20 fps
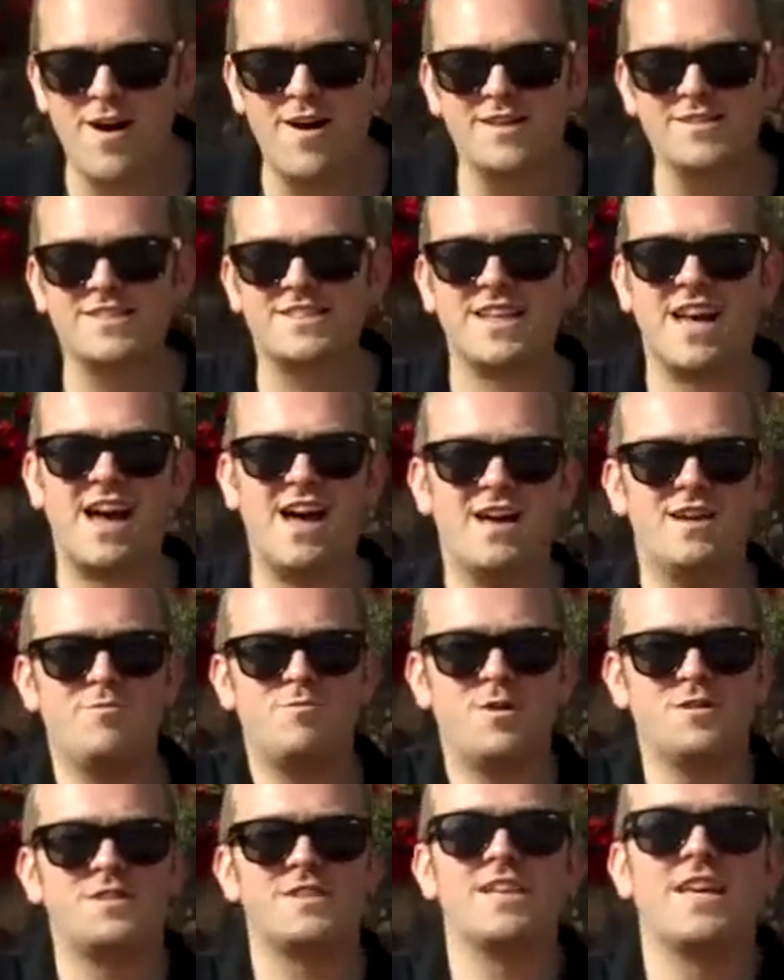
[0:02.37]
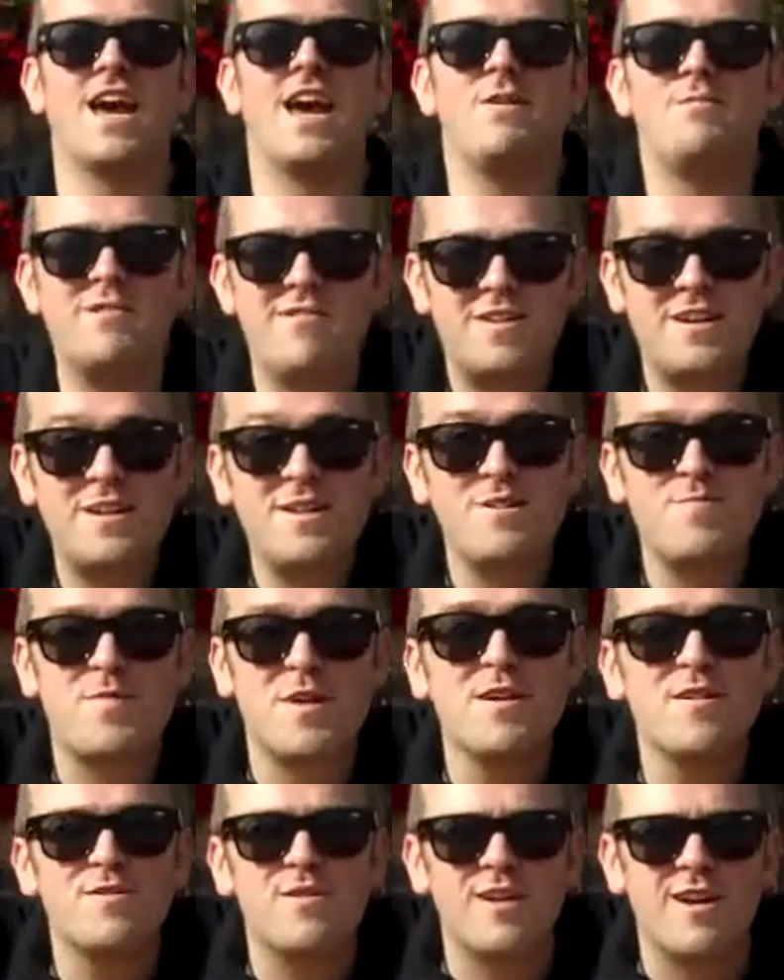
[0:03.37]
Bars, and once again we're in another
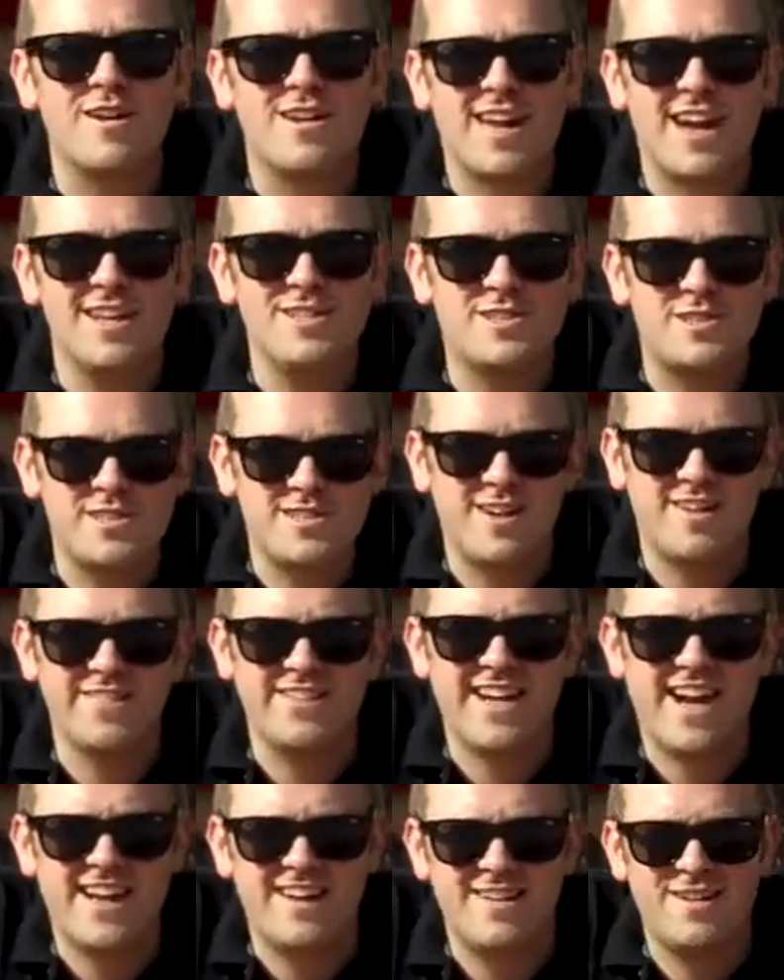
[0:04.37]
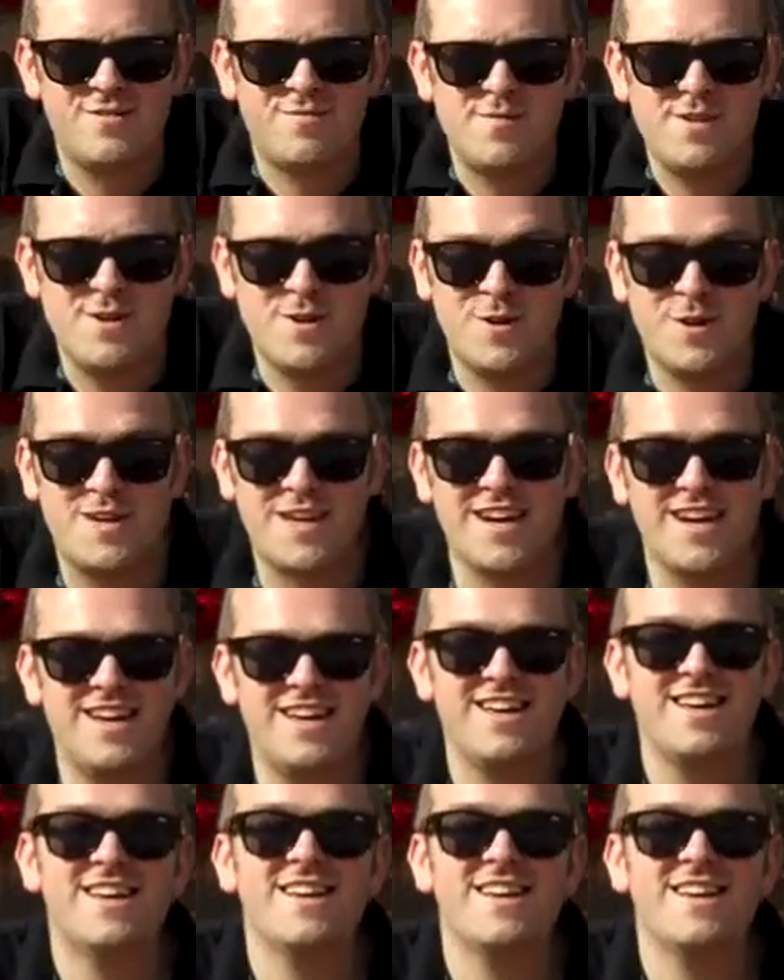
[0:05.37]
beautiful location on the island of Mallorca.